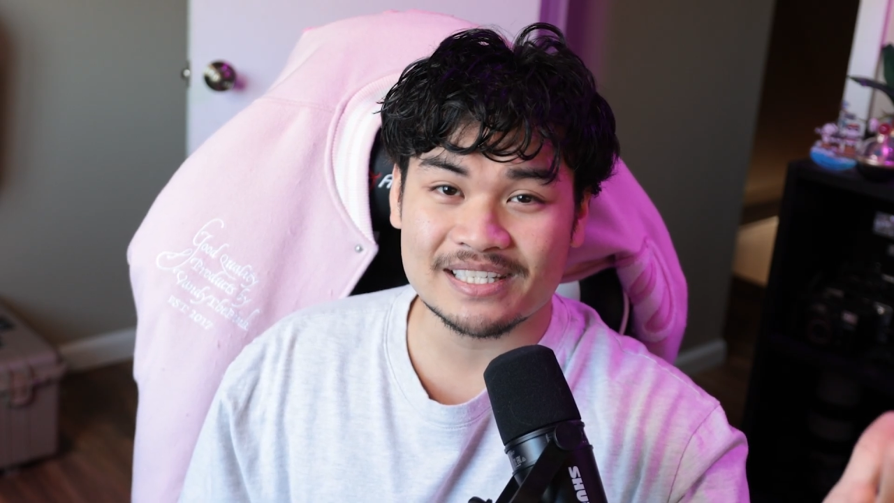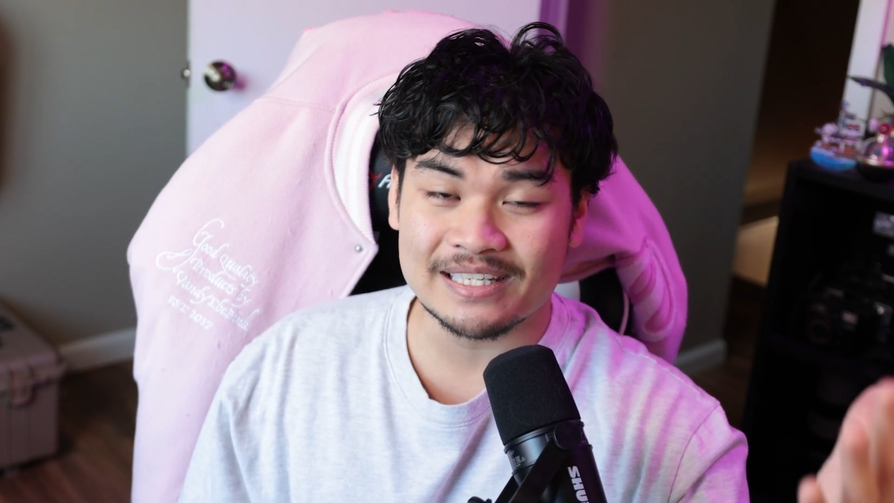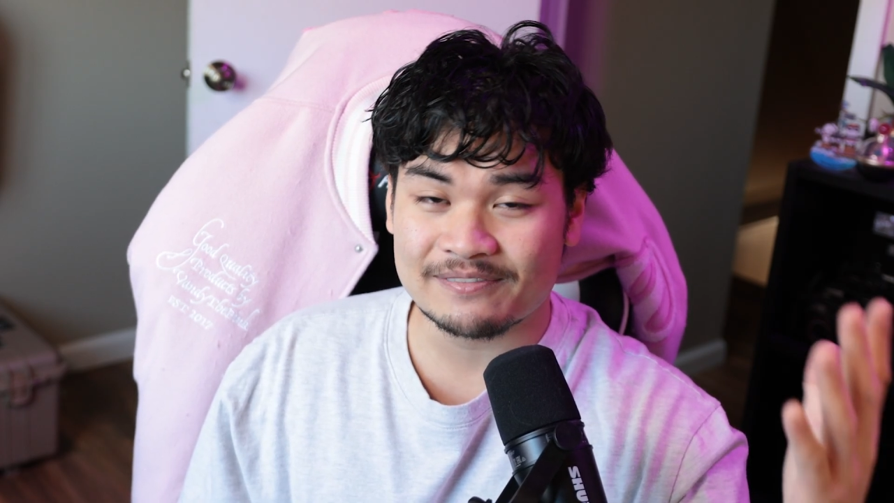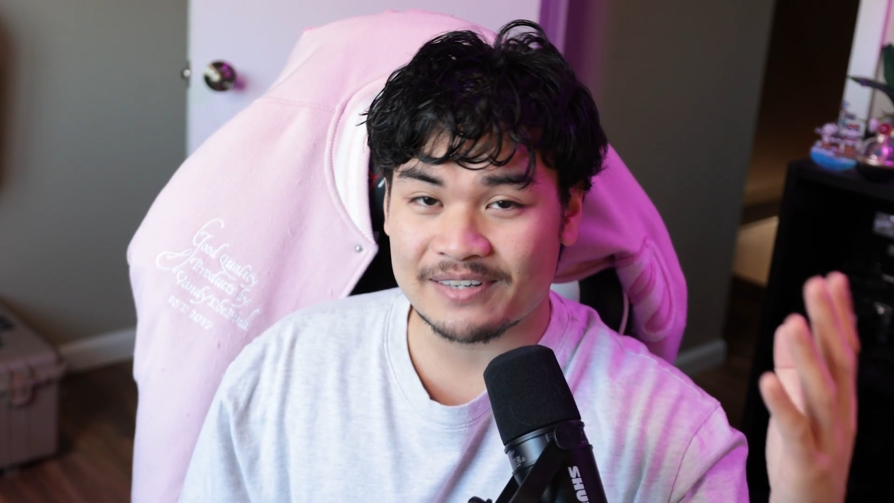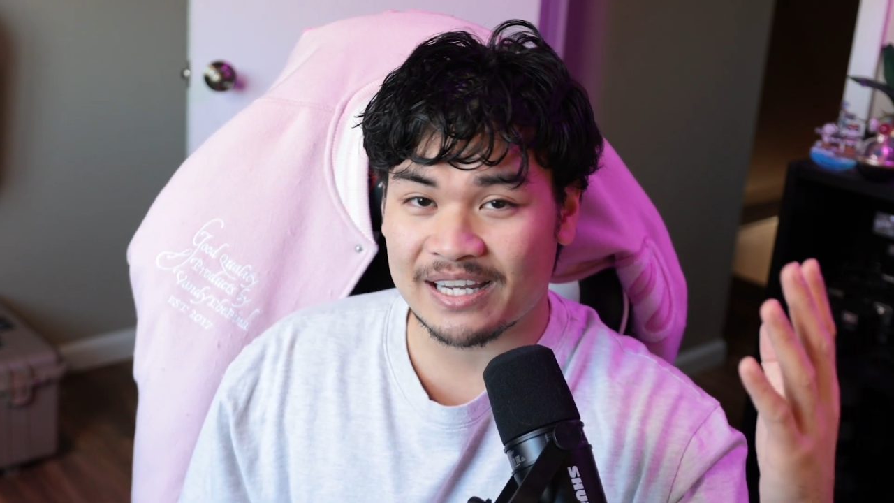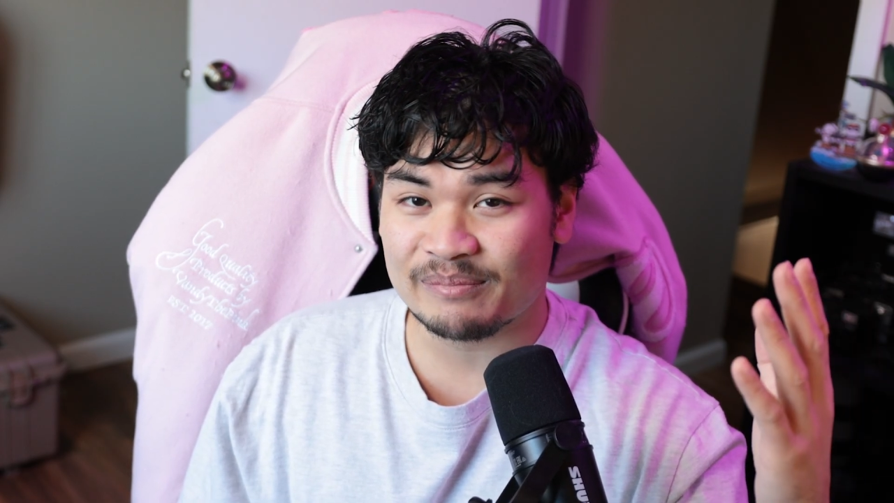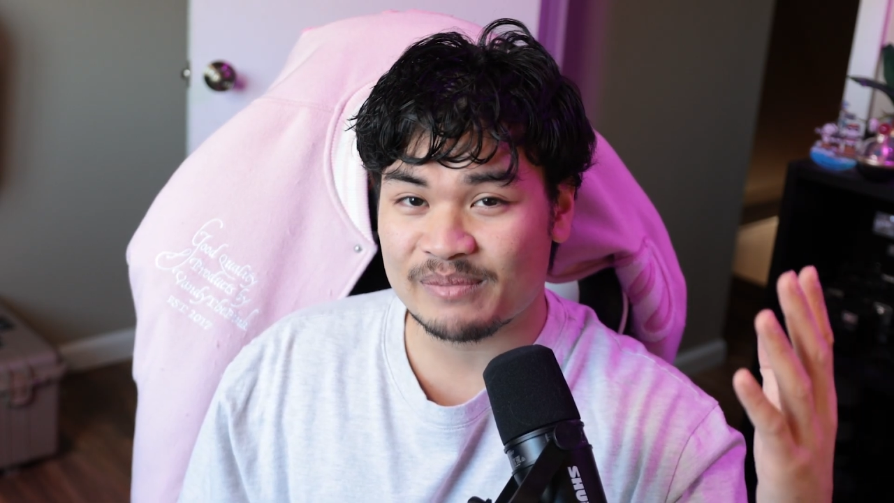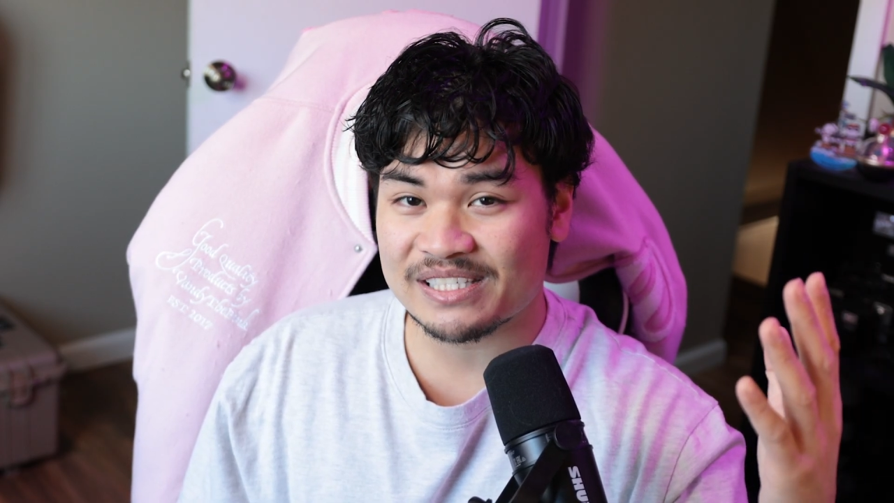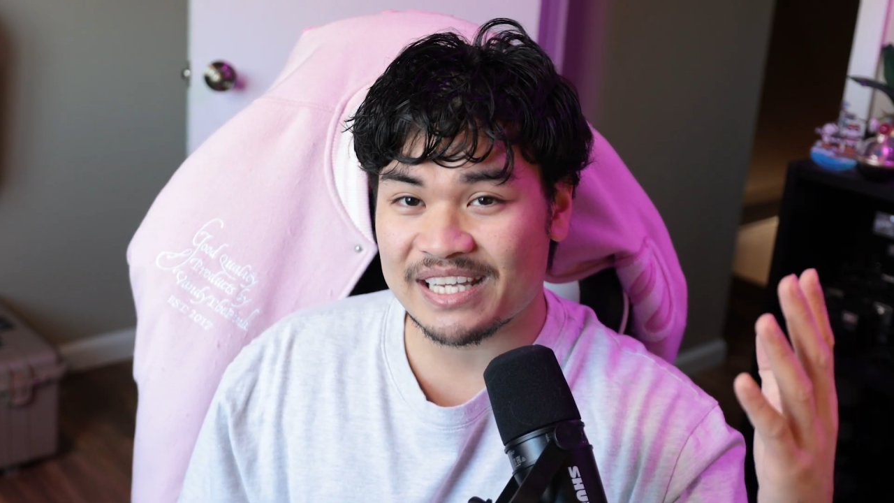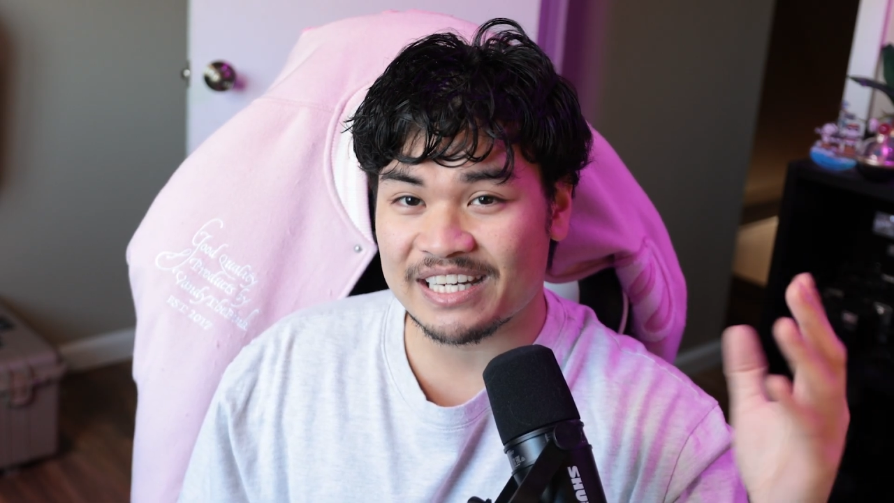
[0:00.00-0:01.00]
if I
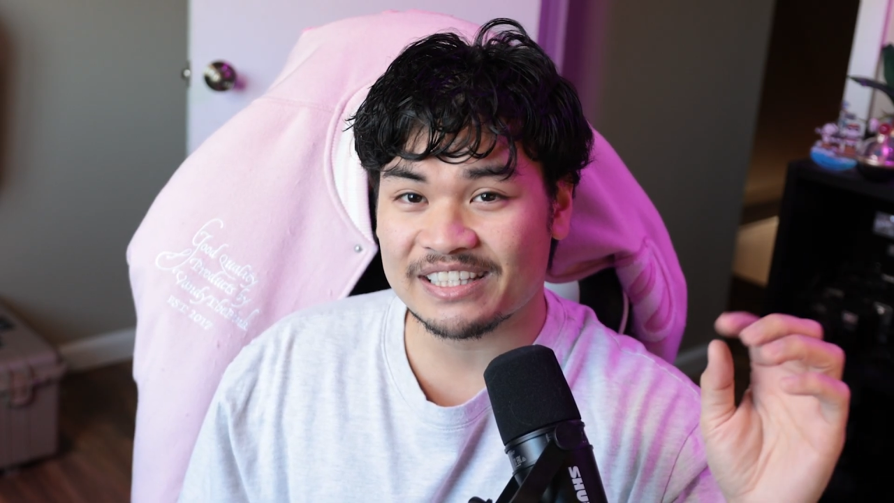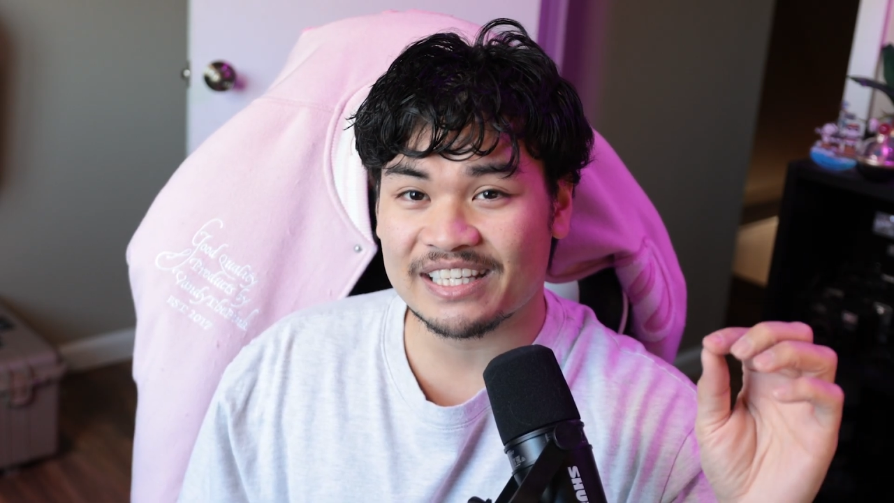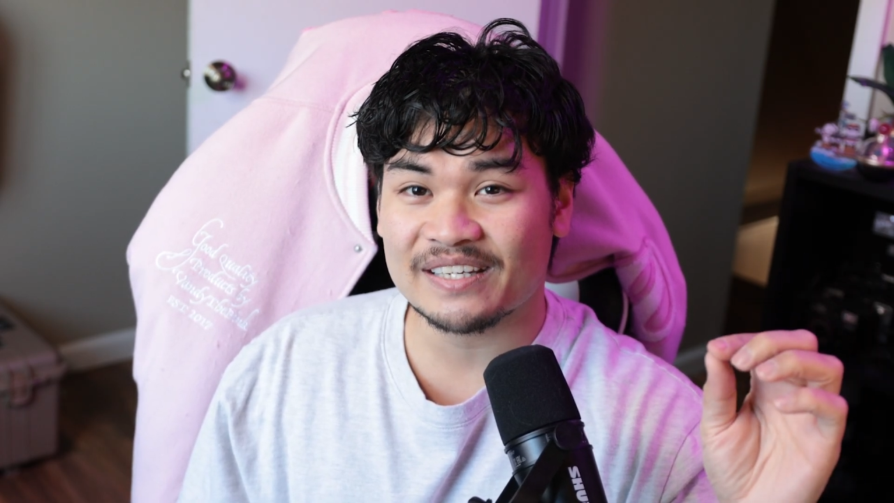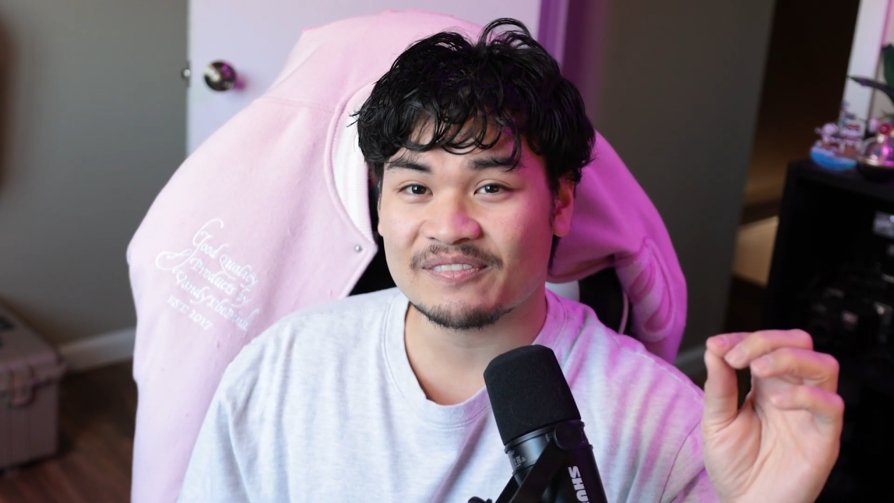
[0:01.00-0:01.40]
missed anything,